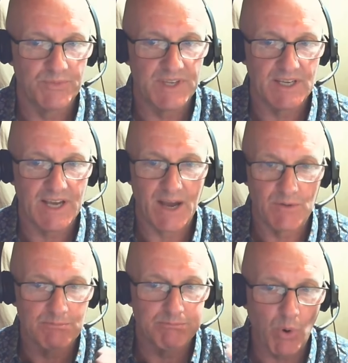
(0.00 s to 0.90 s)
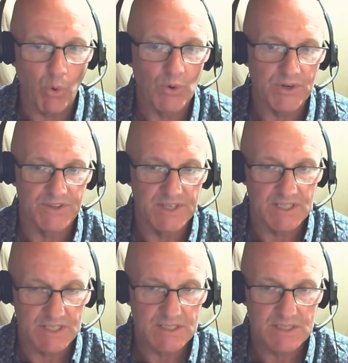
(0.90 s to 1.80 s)
thinking how important it
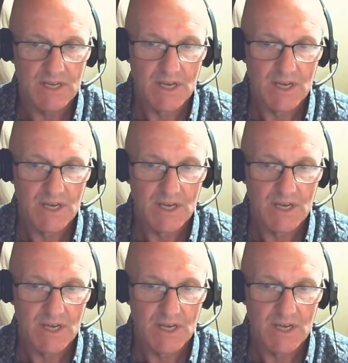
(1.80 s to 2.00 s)
is.